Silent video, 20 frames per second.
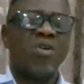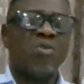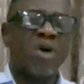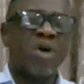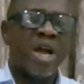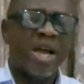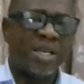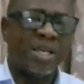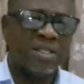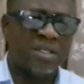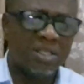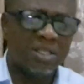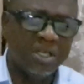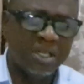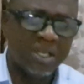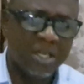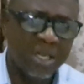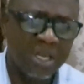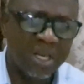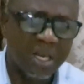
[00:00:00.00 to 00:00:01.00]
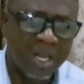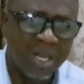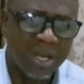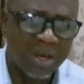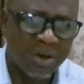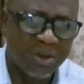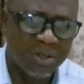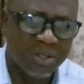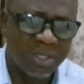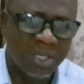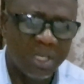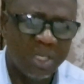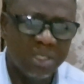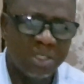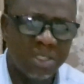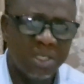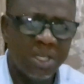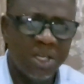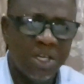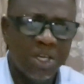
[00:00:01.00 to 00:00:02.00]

NYSC in Lagos State